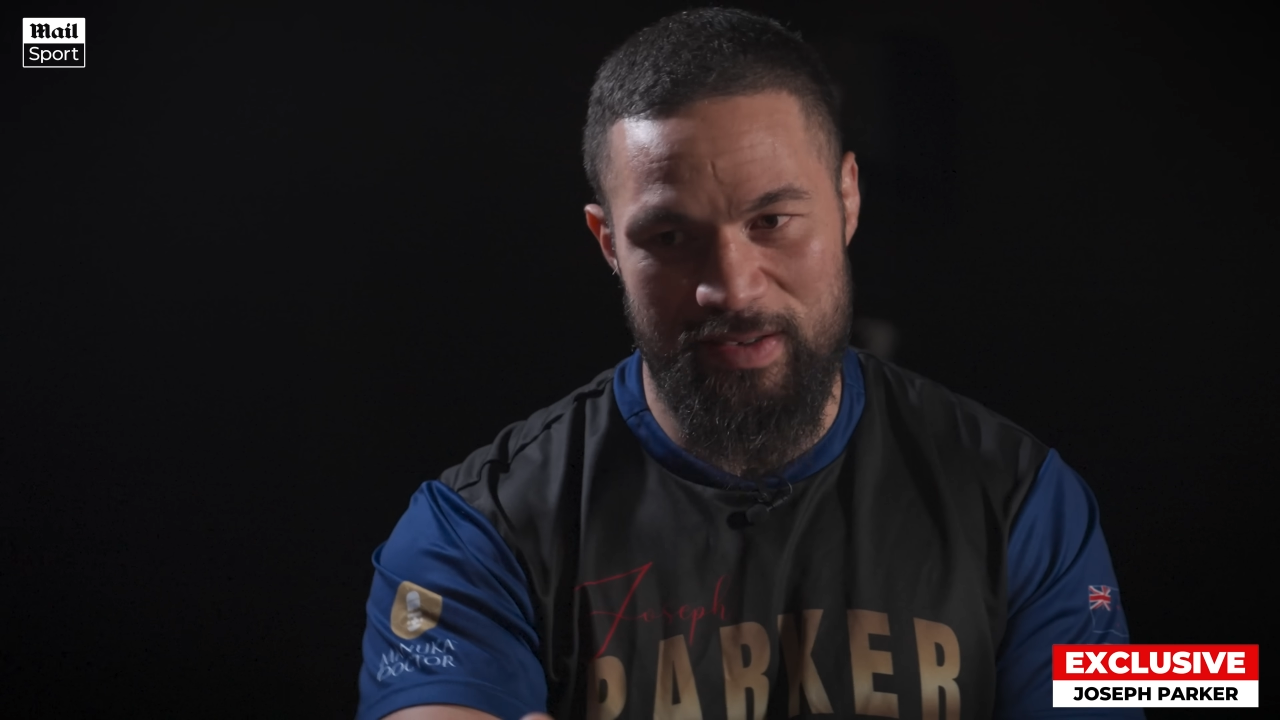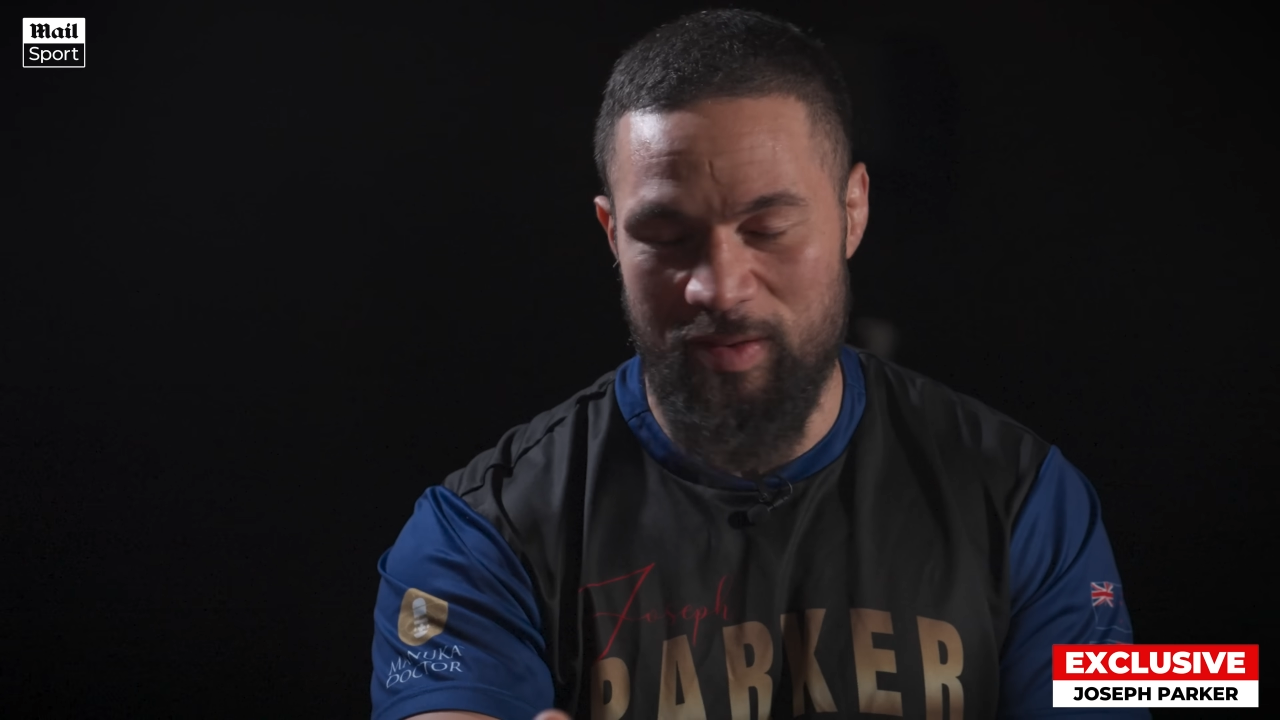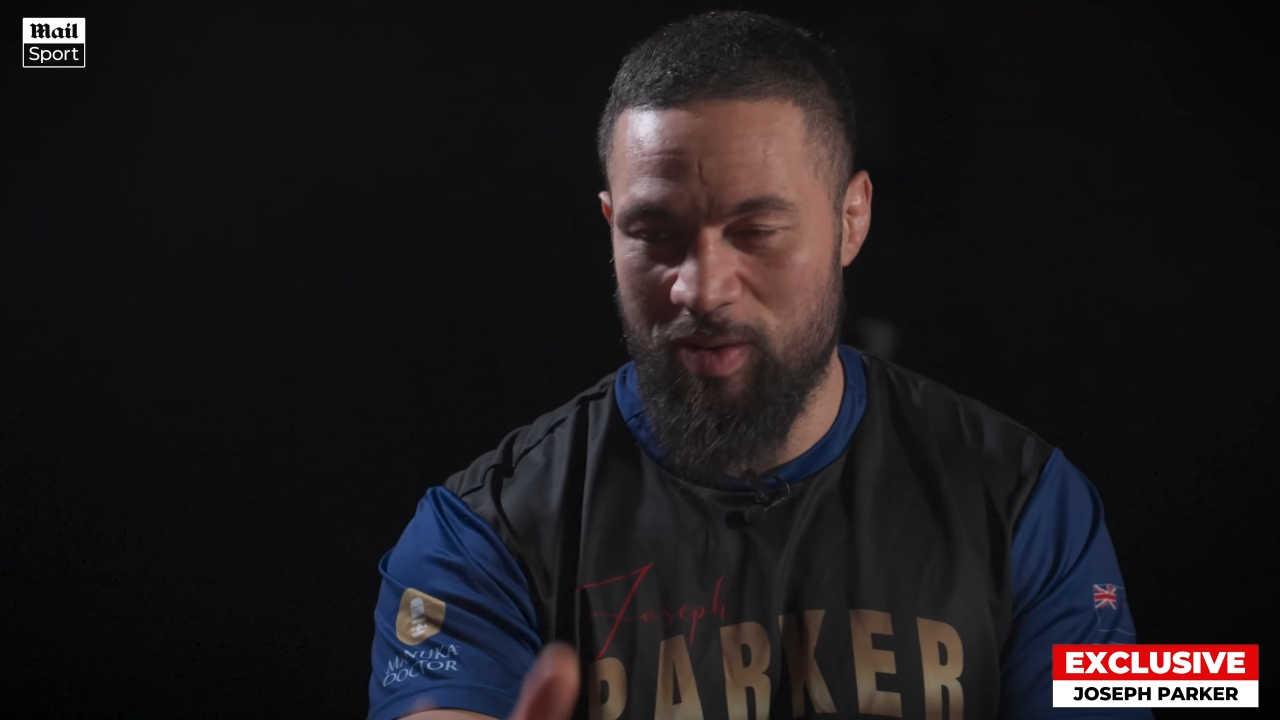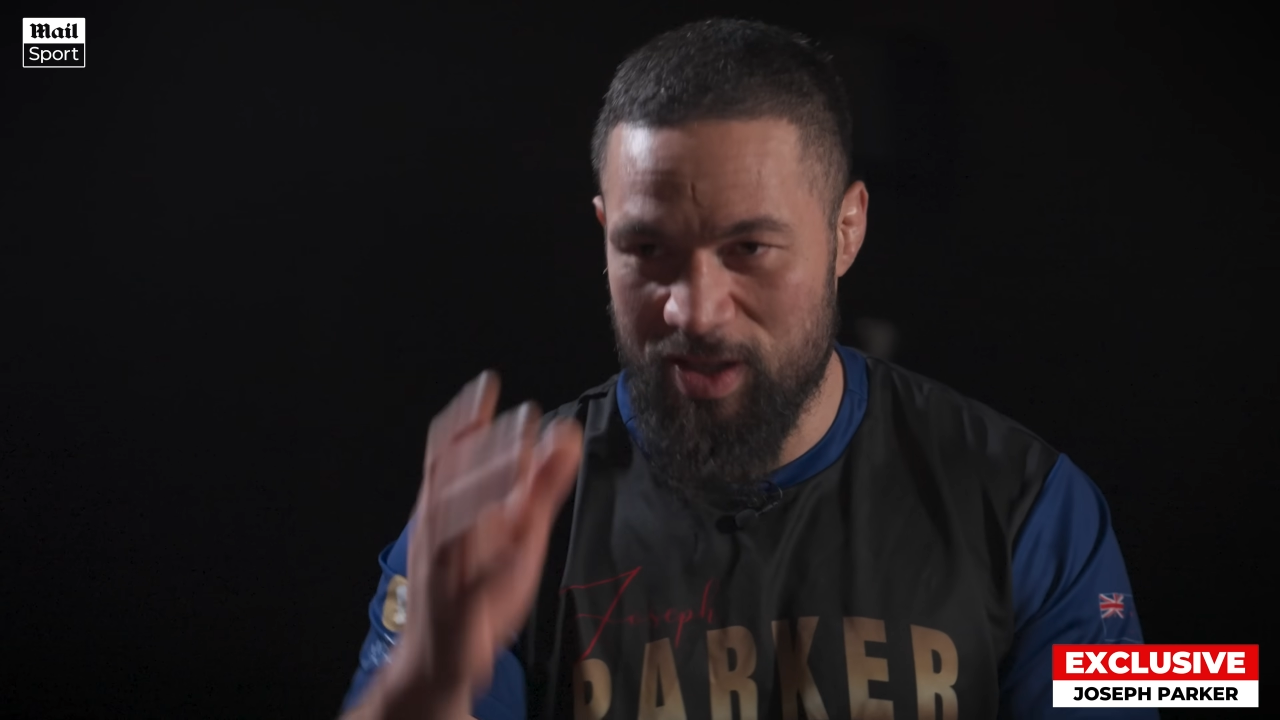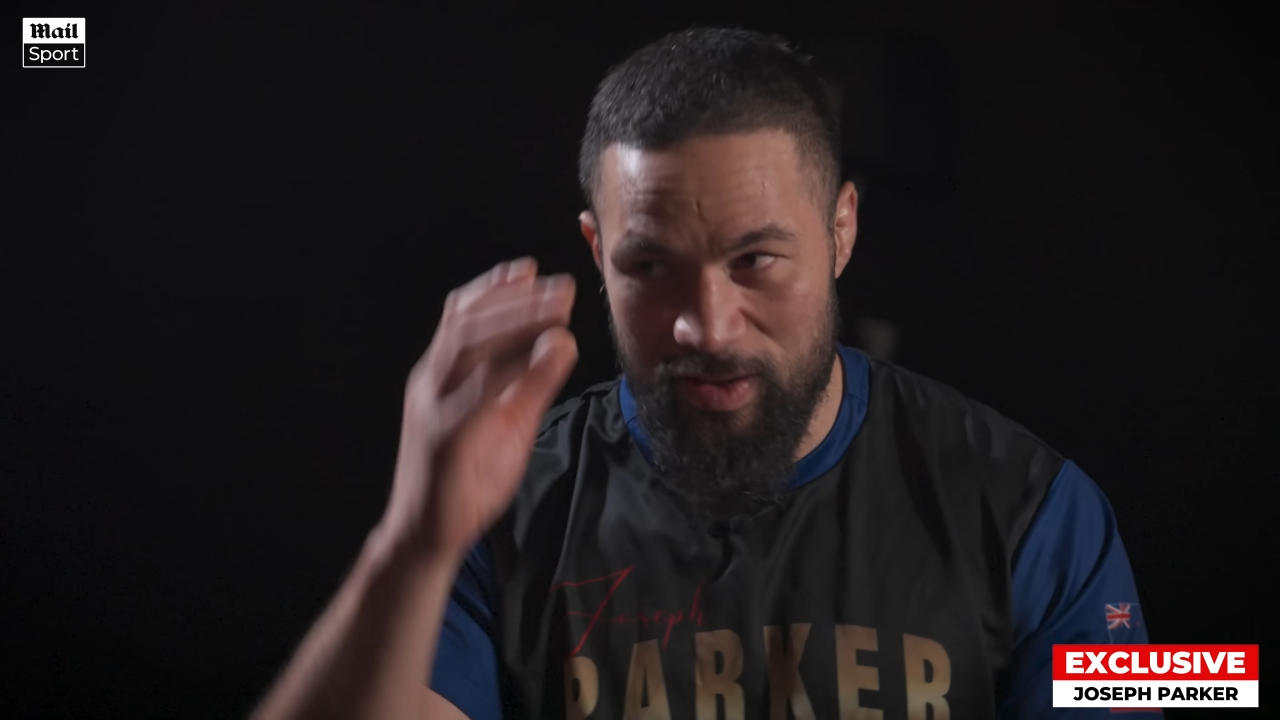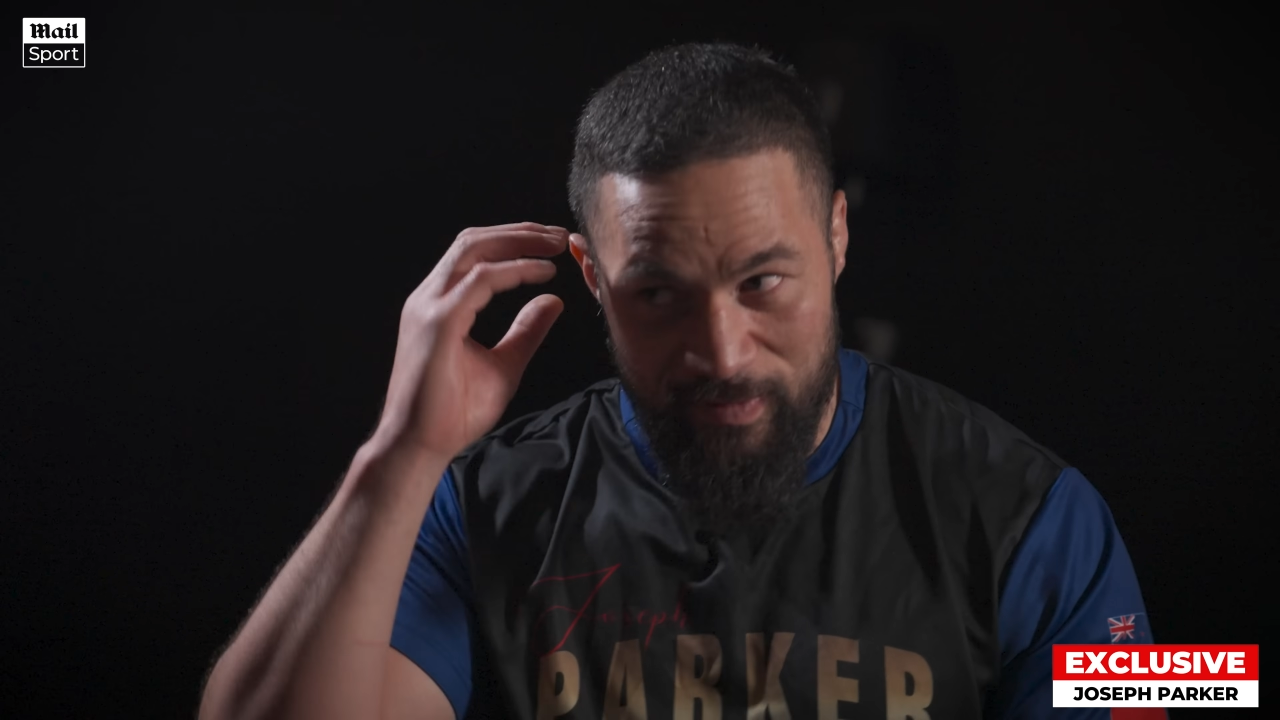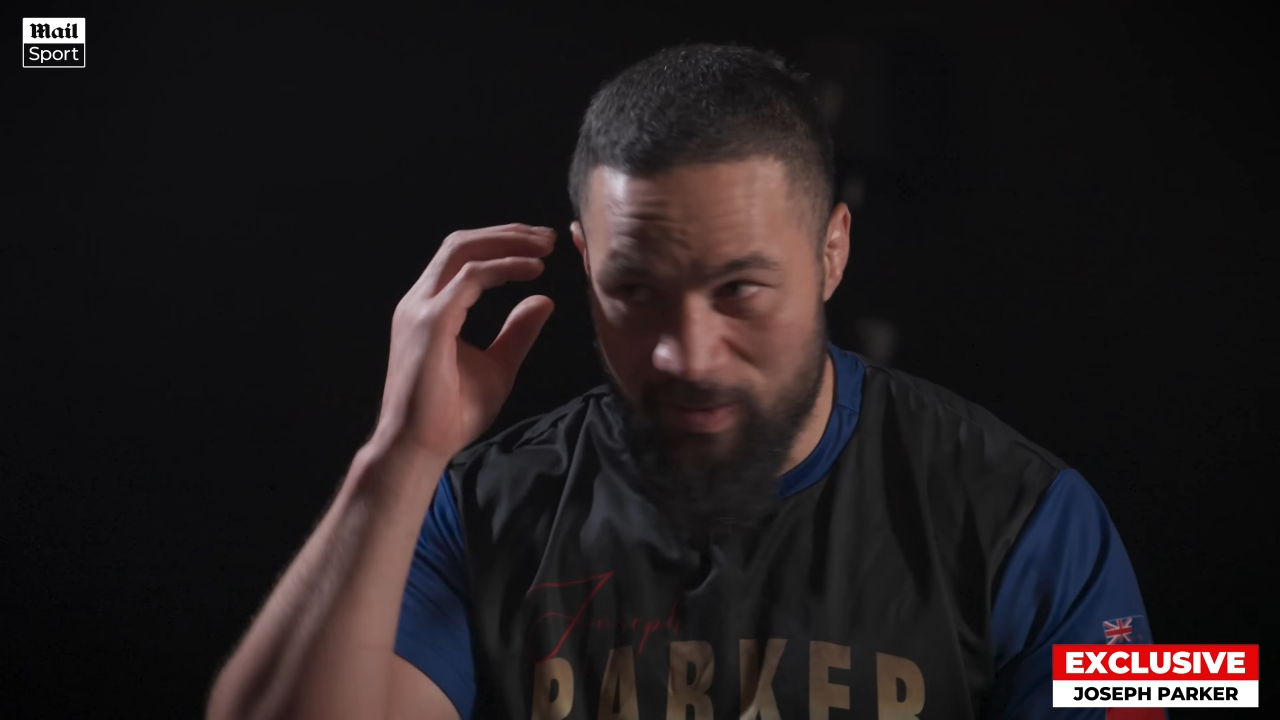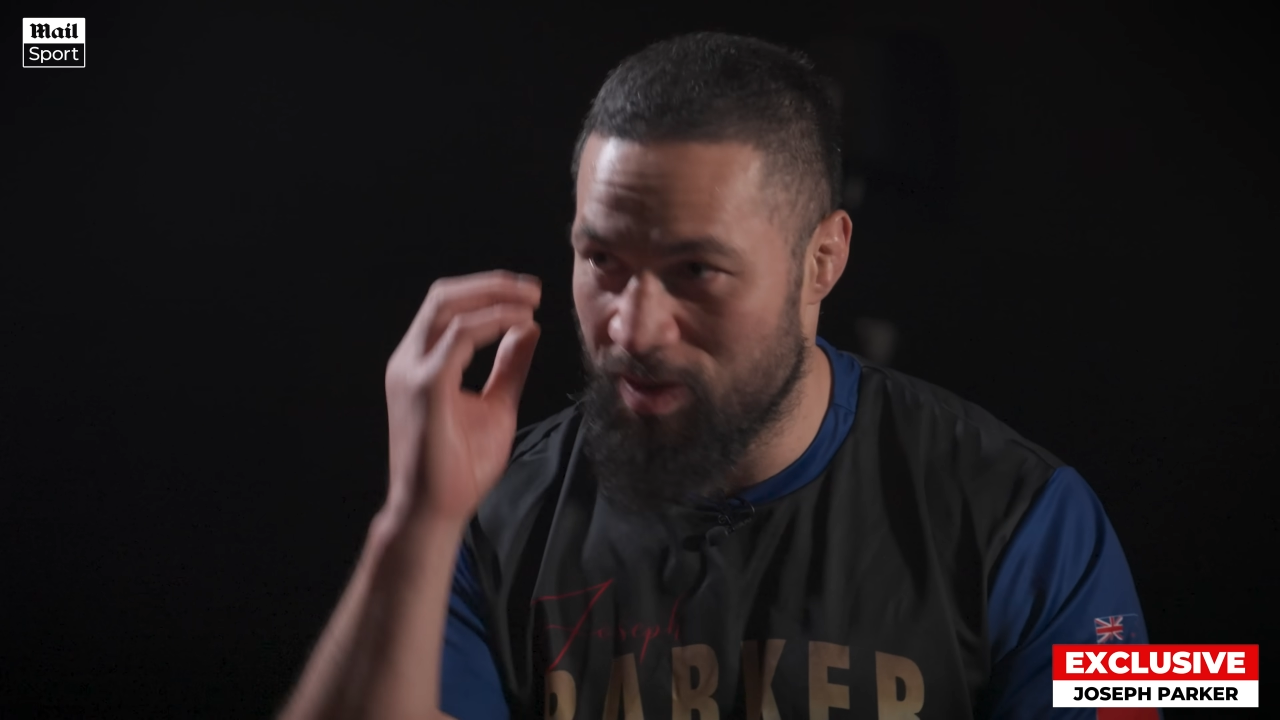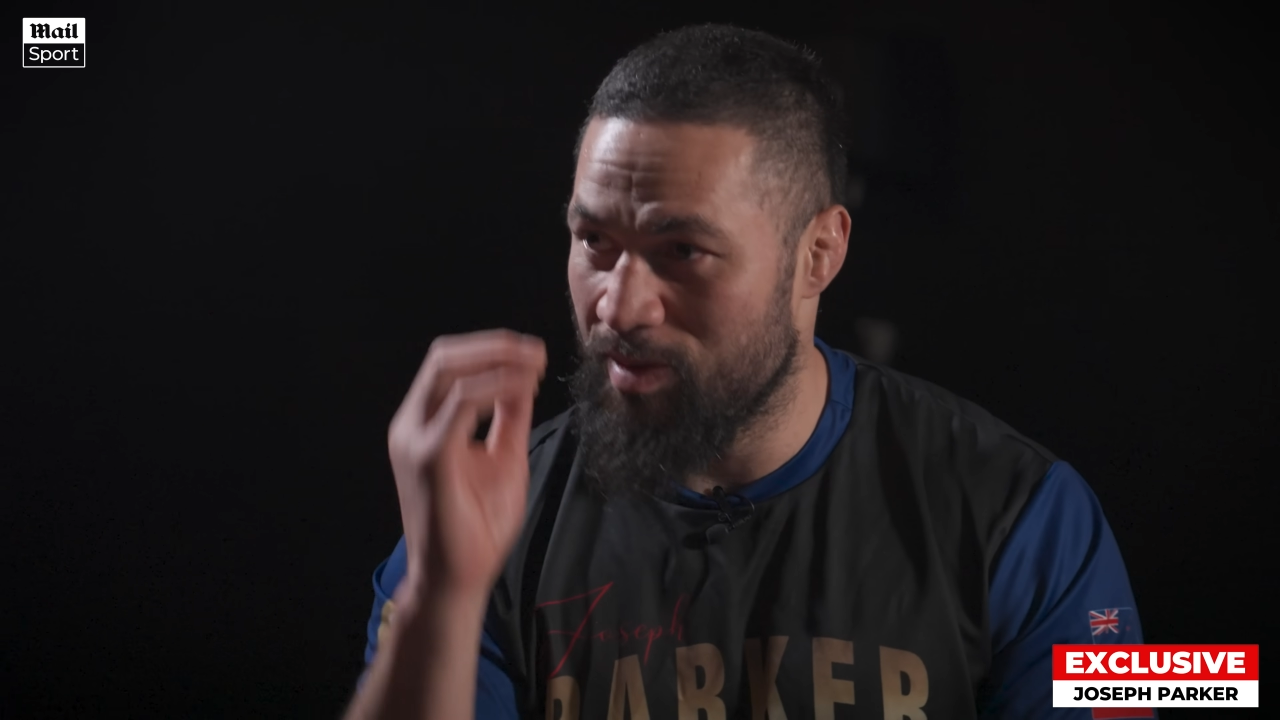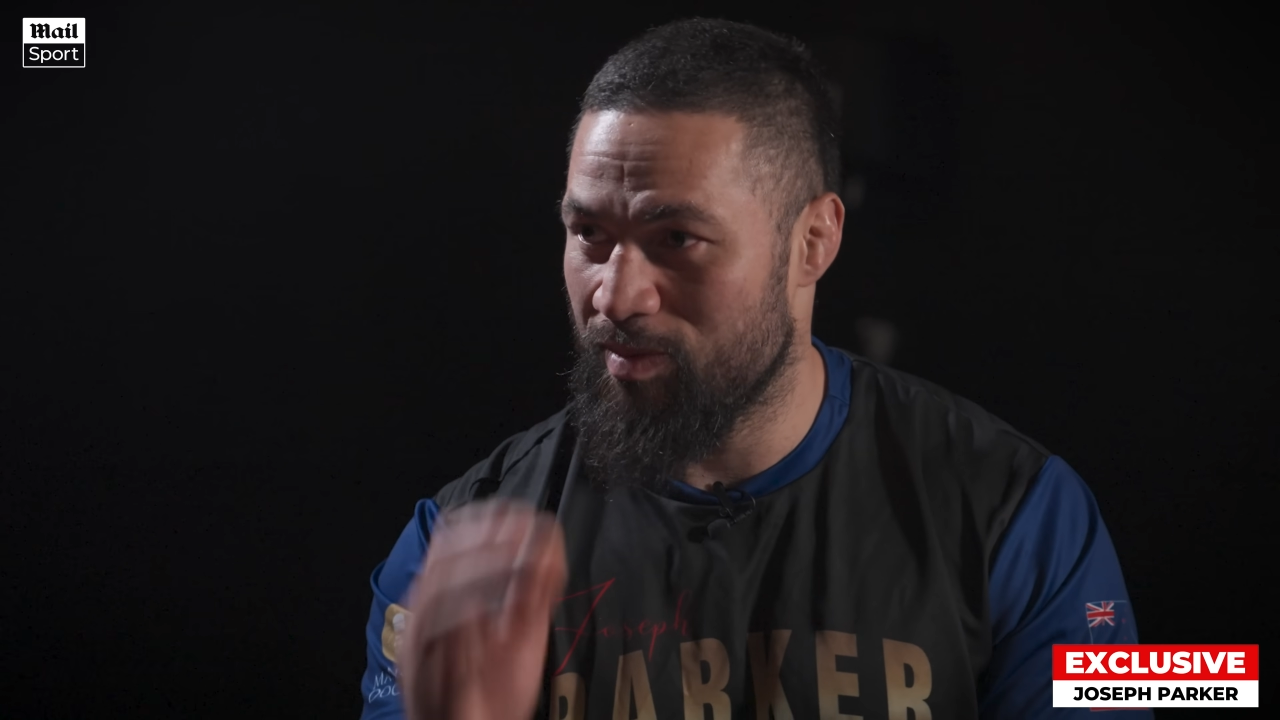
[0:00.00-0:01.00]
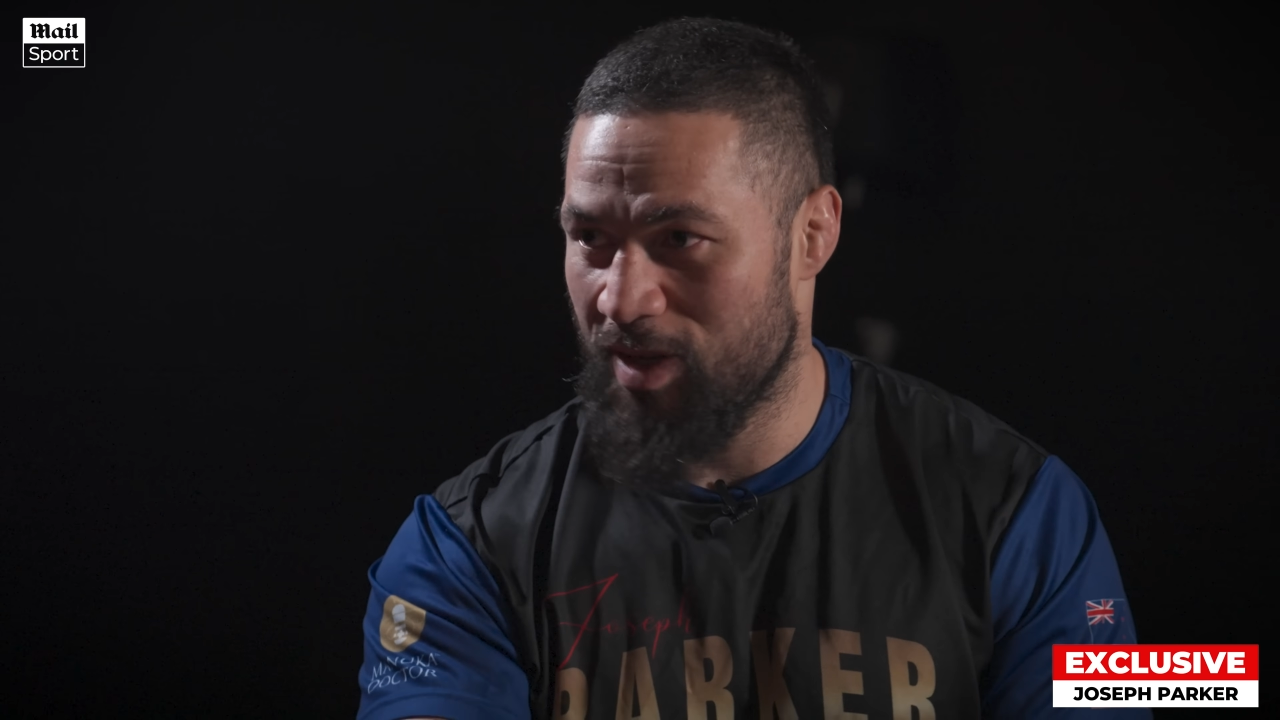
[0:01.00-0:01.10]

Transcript: I wanted it for him,